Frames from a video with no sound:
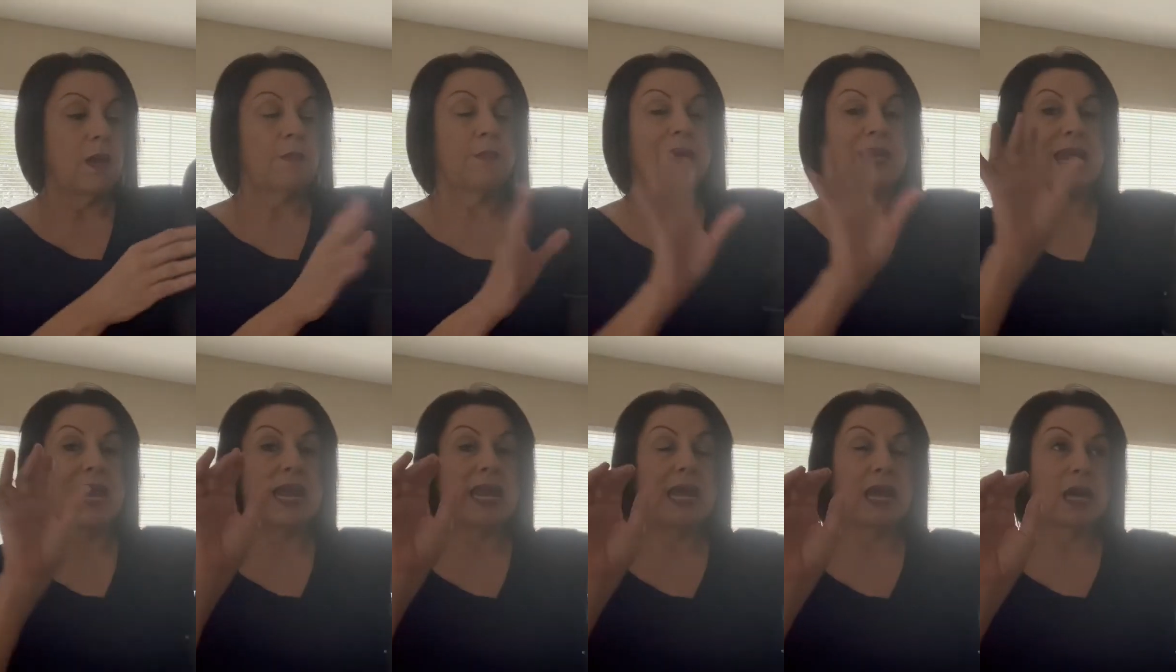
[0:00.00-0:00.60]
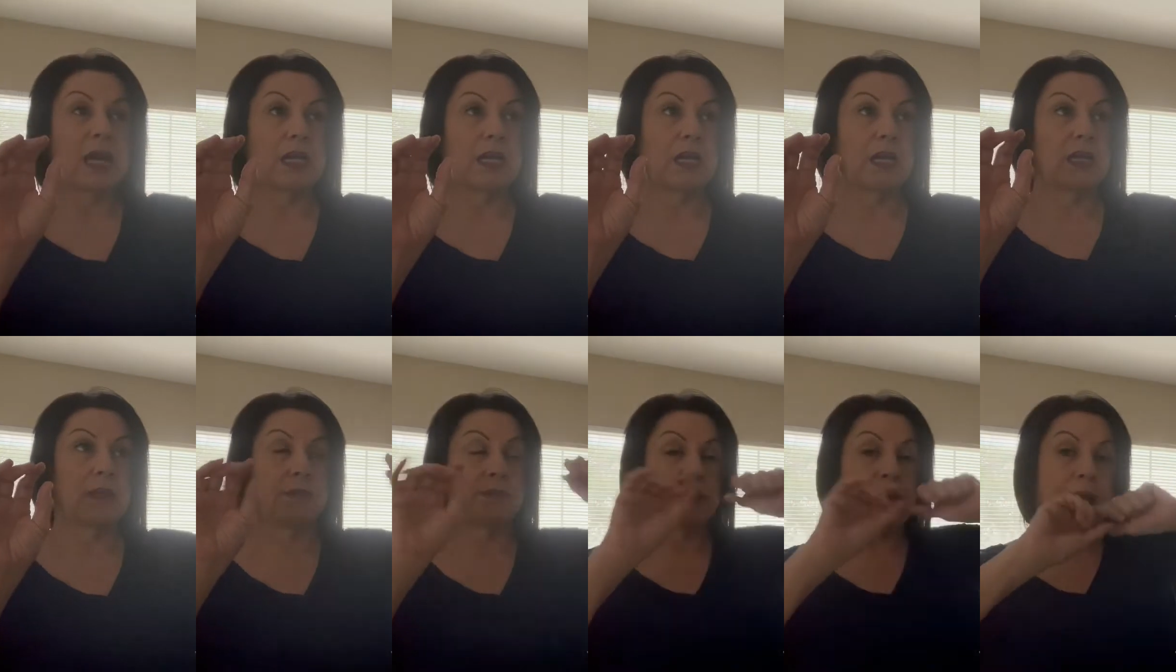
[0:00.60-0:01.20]
but I
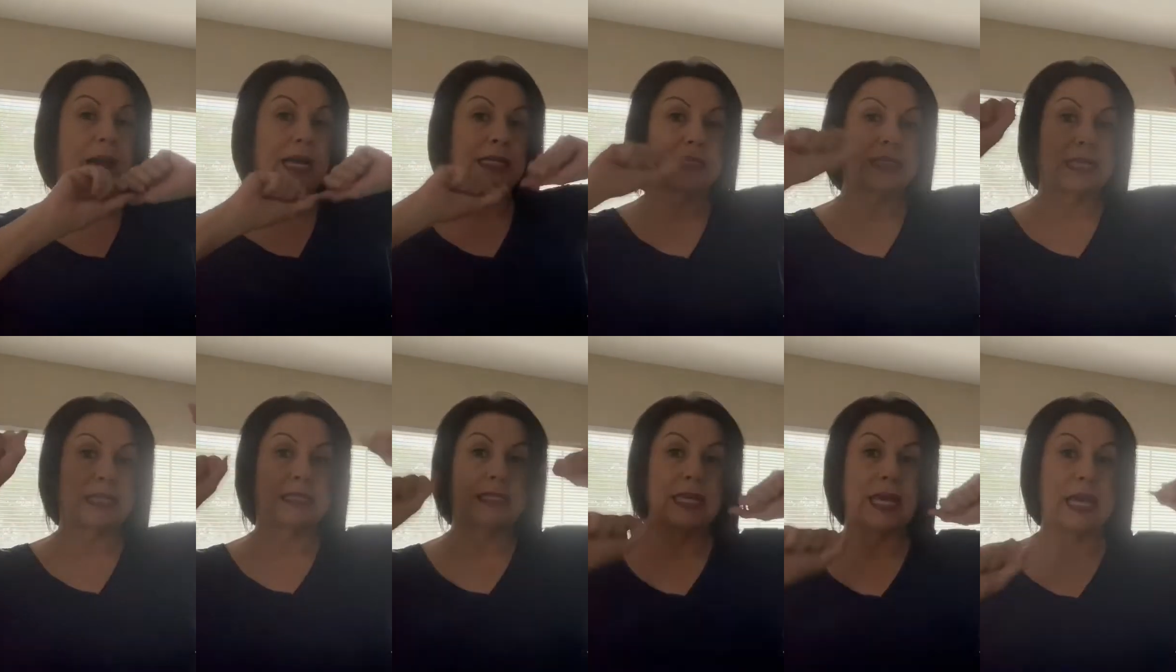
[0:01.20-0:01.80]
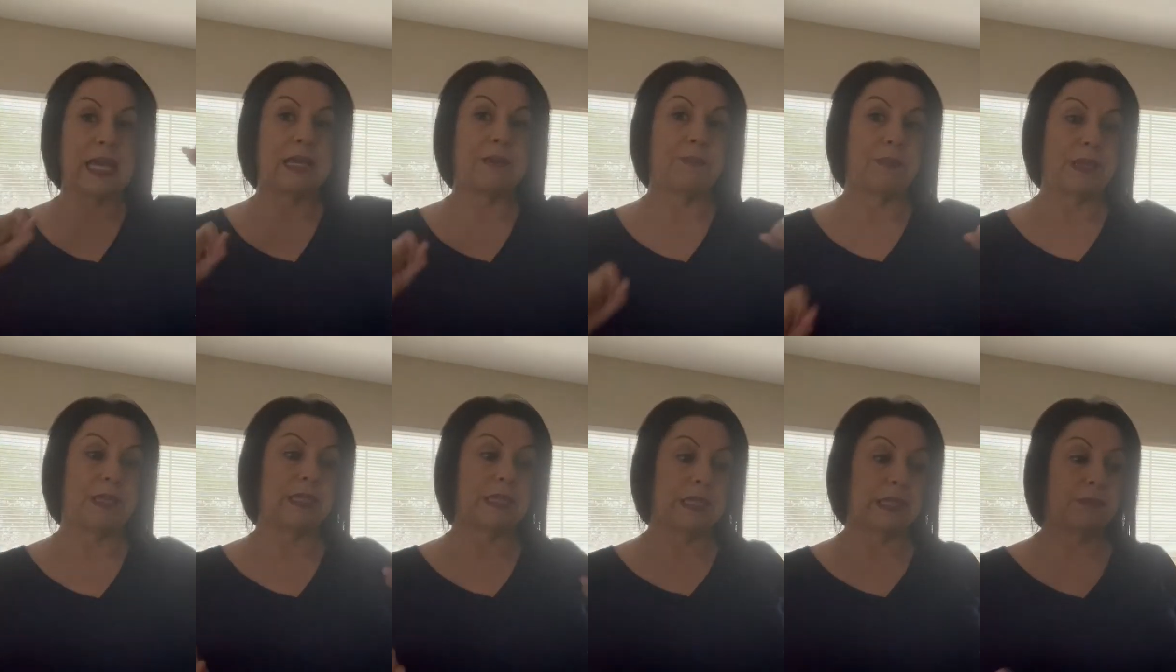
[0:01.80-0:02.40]
had to tape
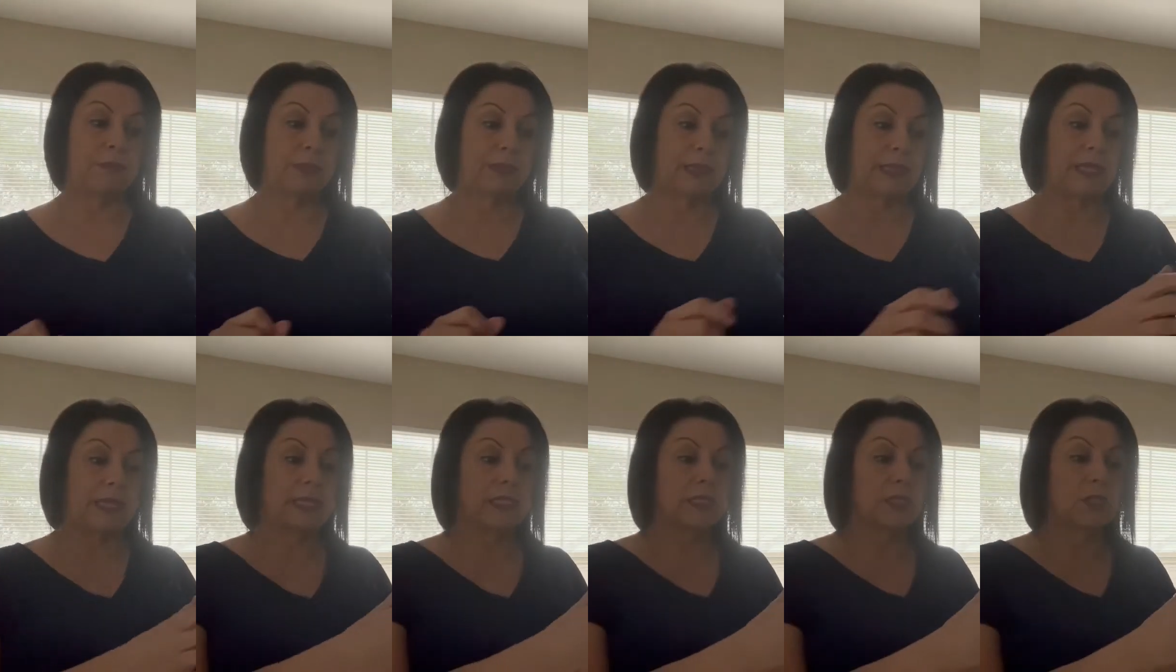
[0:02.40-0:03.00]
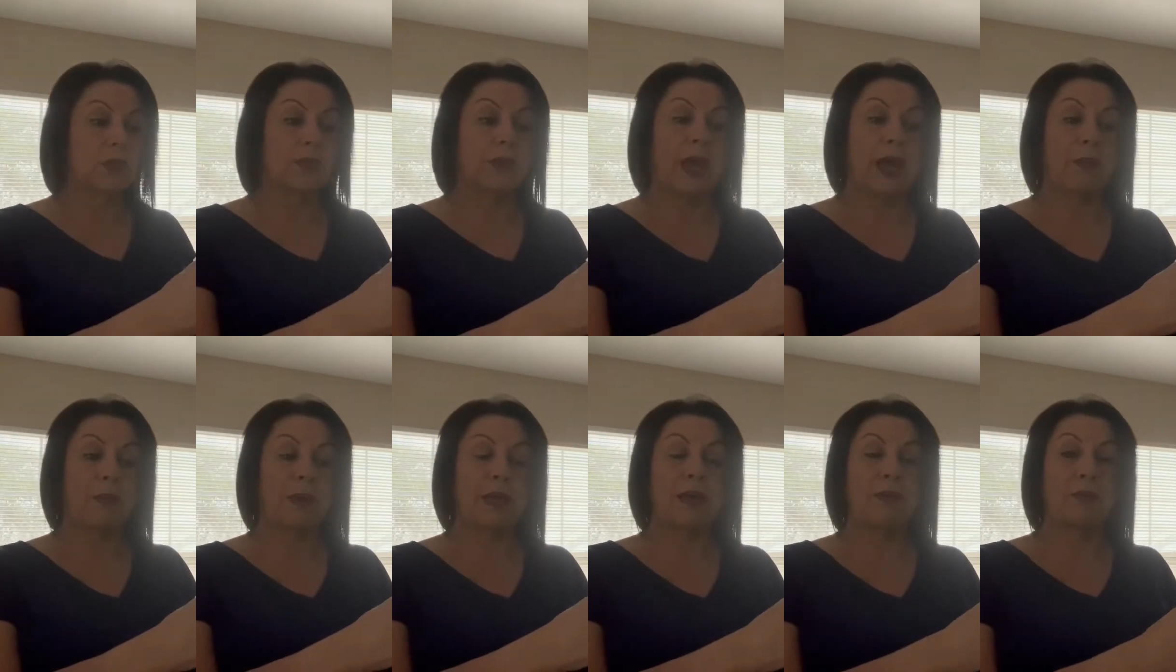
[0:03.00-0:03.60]
it in place so
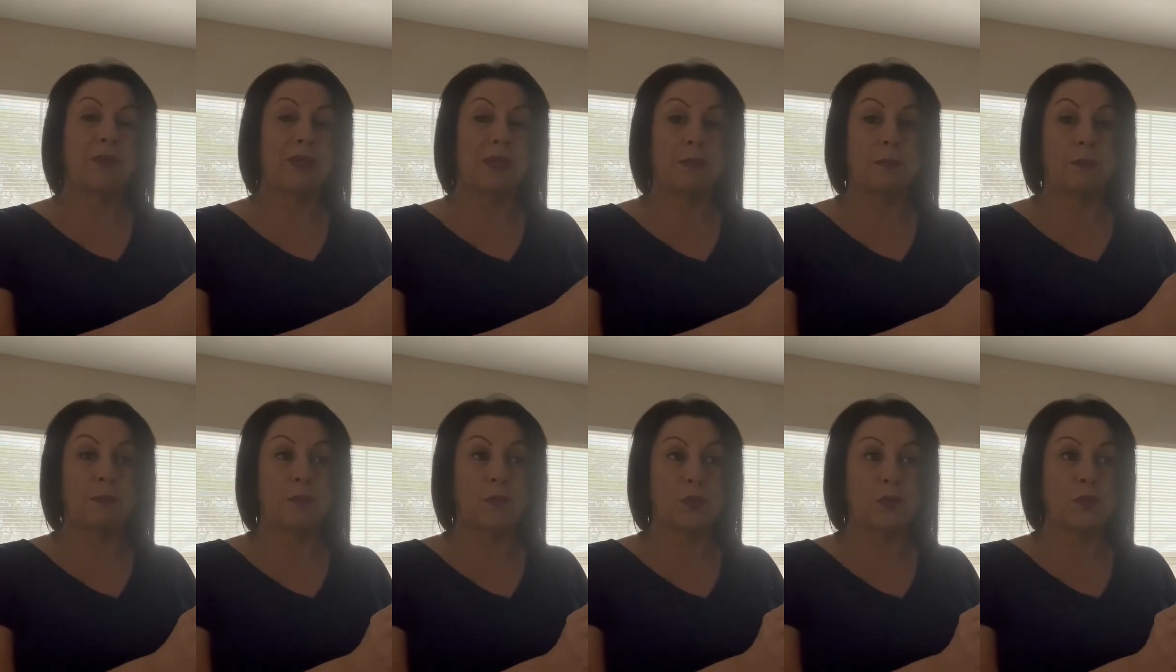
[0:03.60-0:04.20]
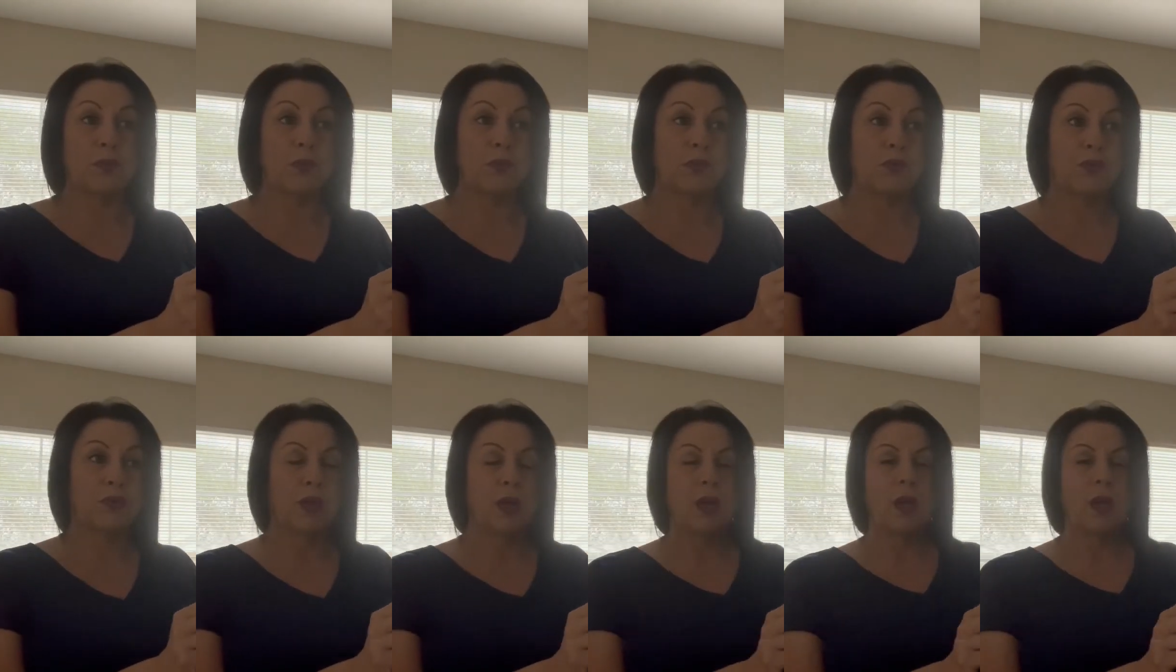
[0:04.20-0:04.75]
that way it wouldn't move,